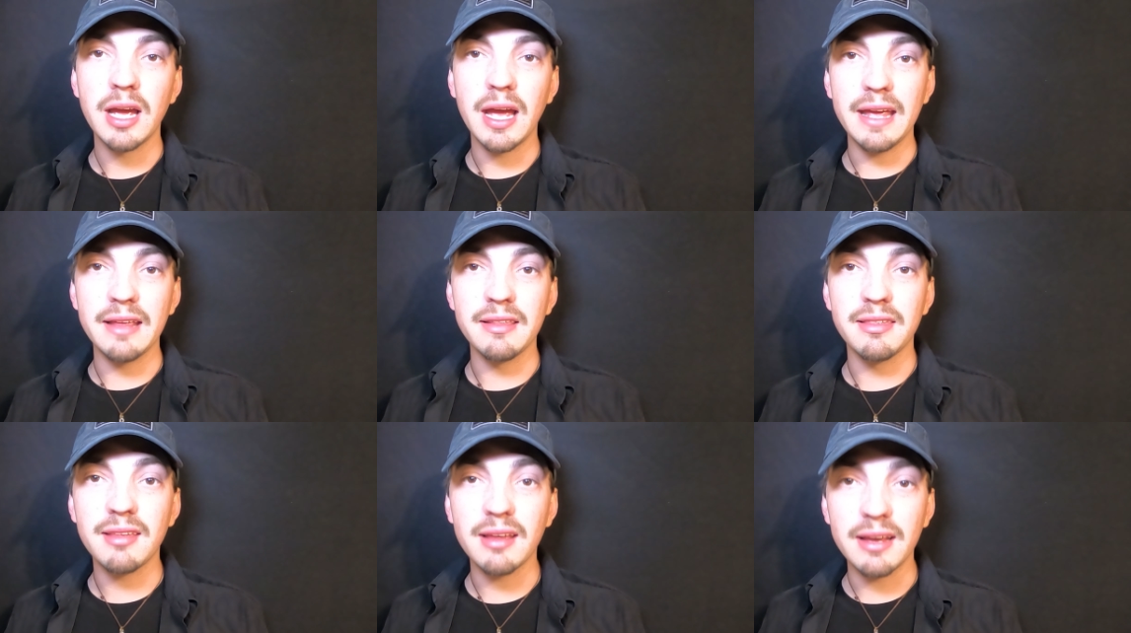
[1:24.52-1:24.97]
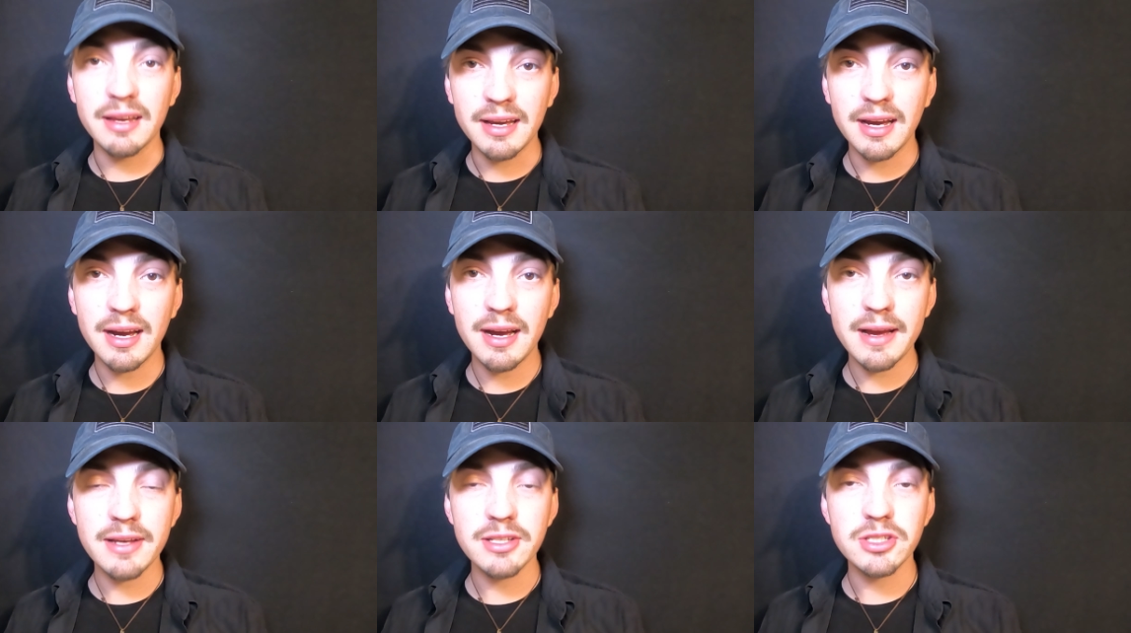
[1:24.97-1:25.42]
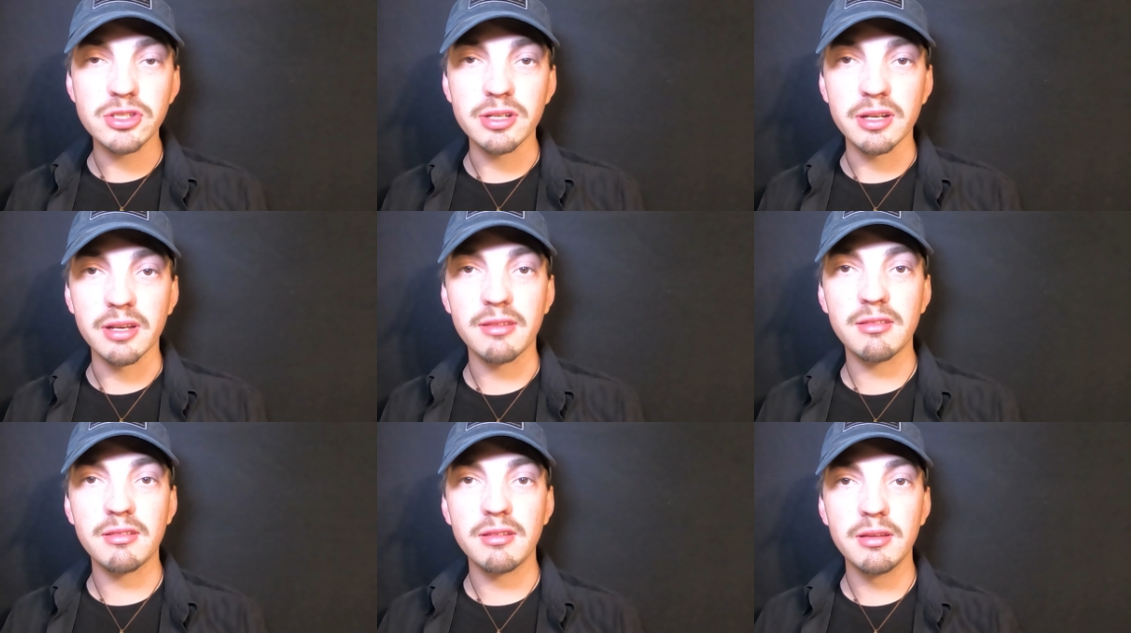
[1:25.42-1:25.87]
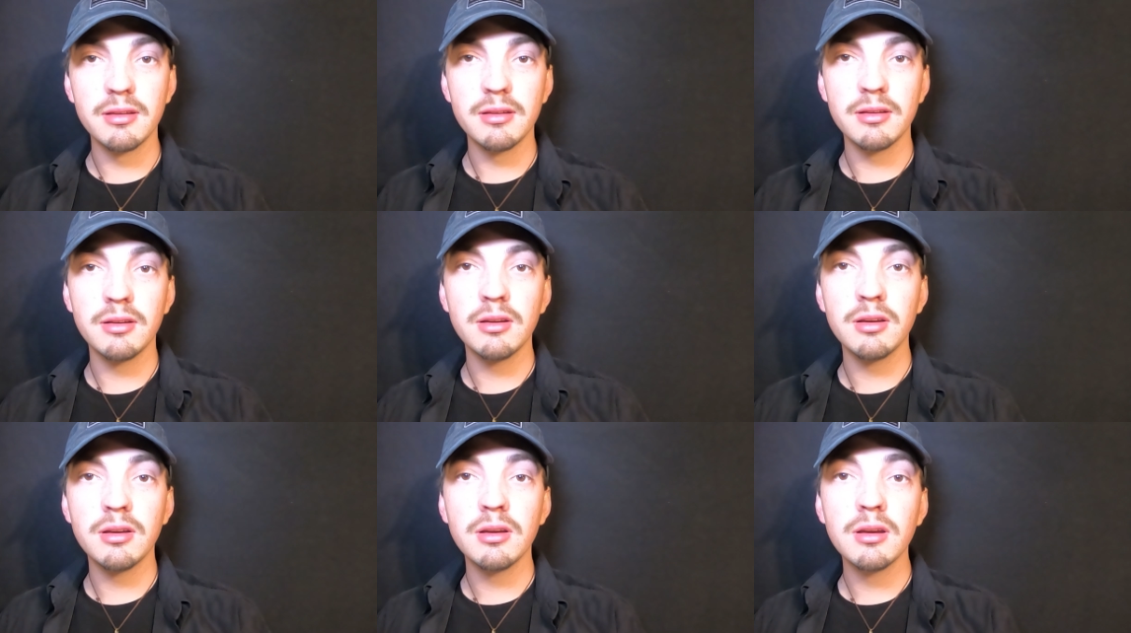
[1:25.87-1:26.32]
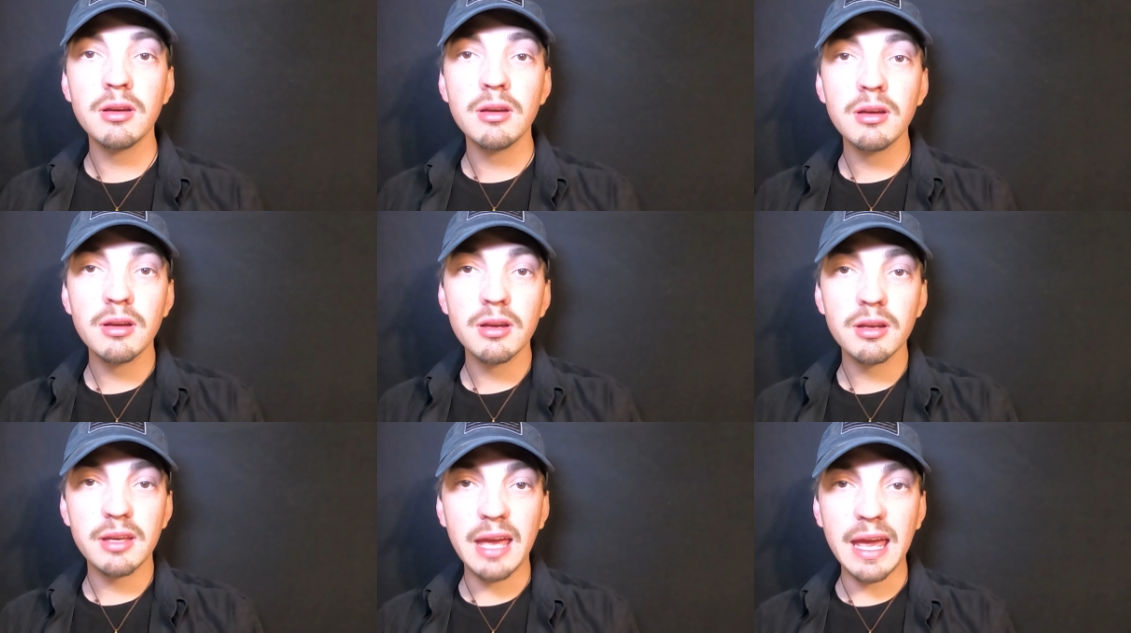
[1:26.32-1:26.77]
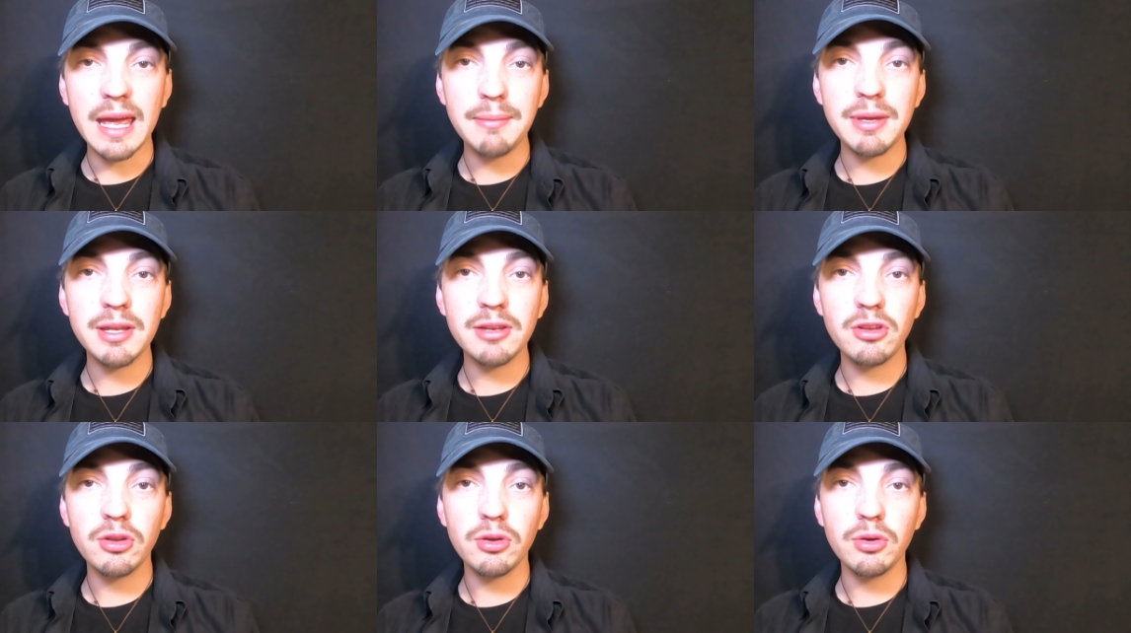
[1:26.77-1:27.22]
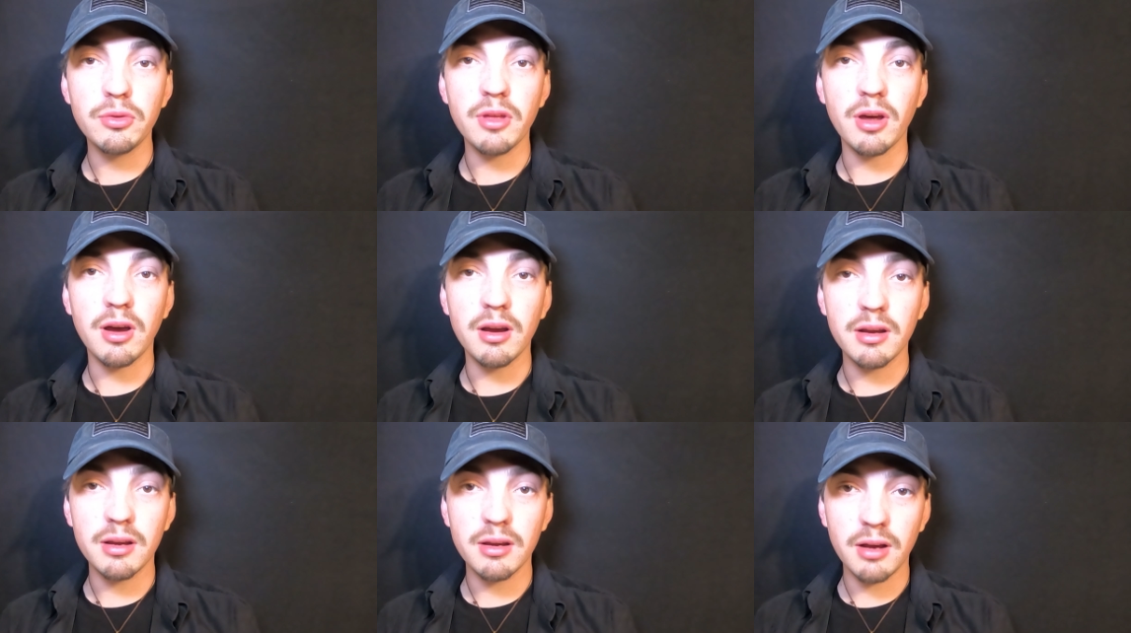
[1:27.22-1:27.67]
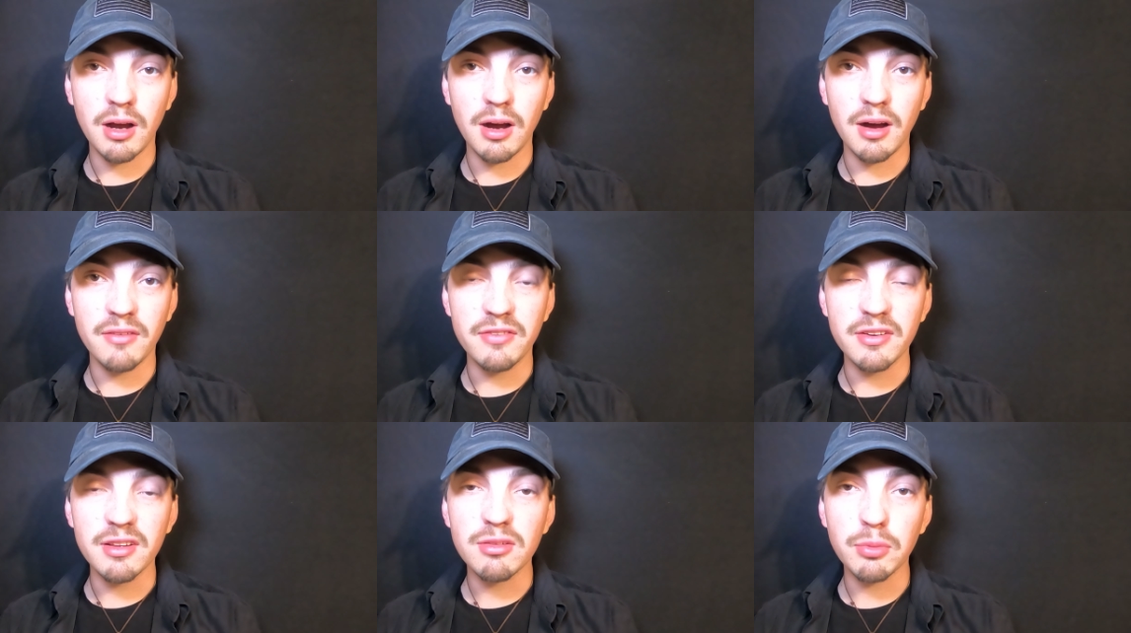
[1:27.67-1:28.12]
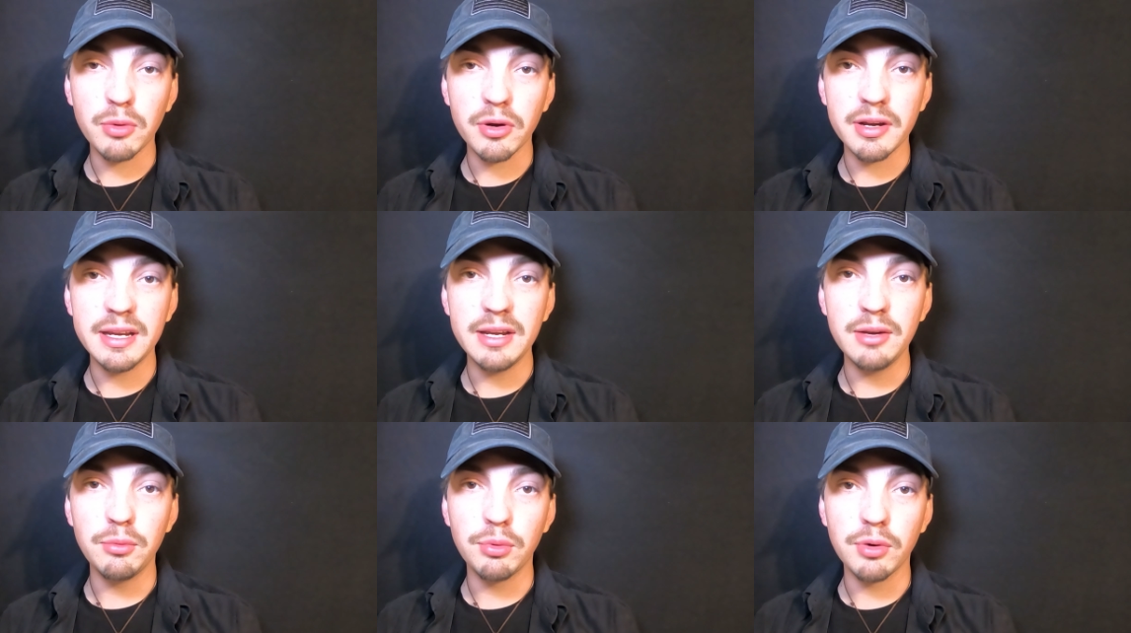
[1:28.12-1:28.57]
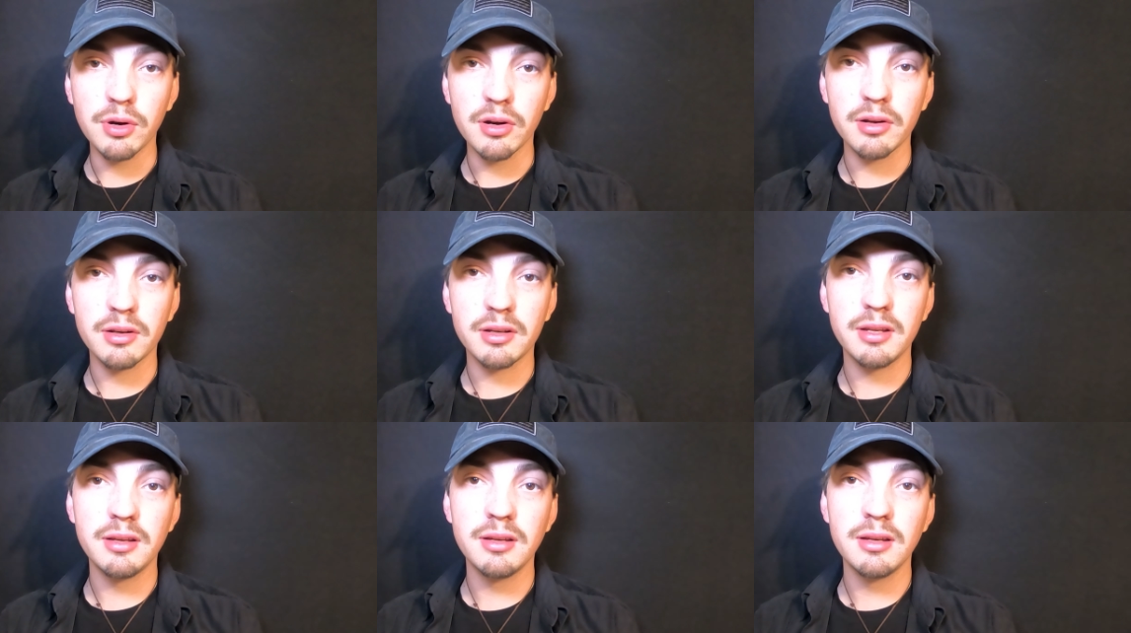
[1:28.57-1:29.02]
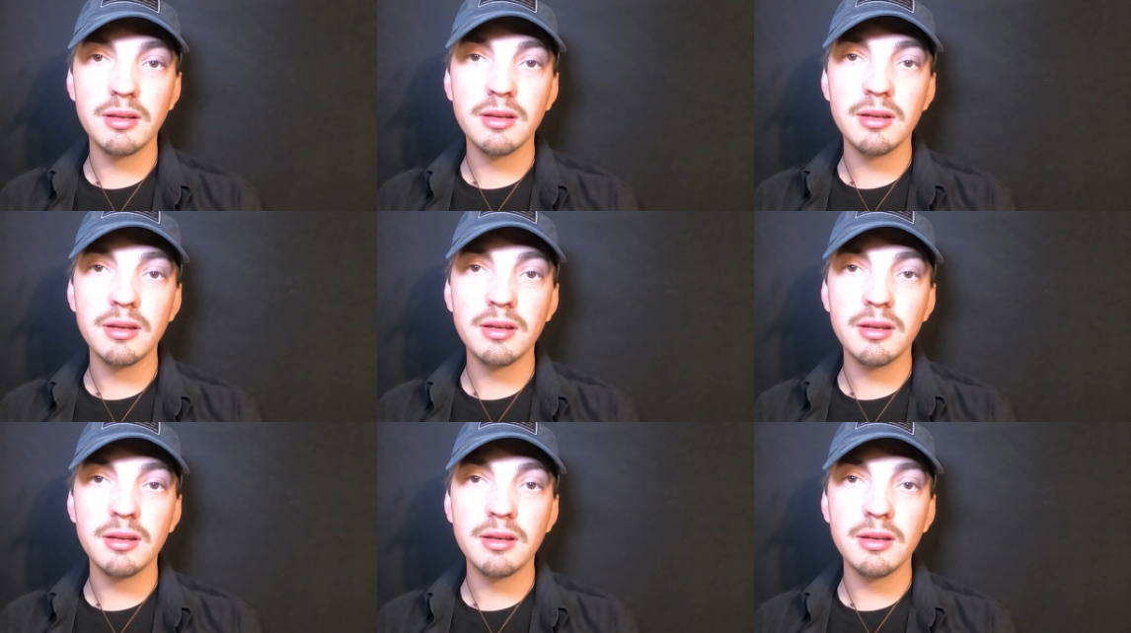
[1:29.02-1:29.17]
and psychiatrist, came into the office where he worked,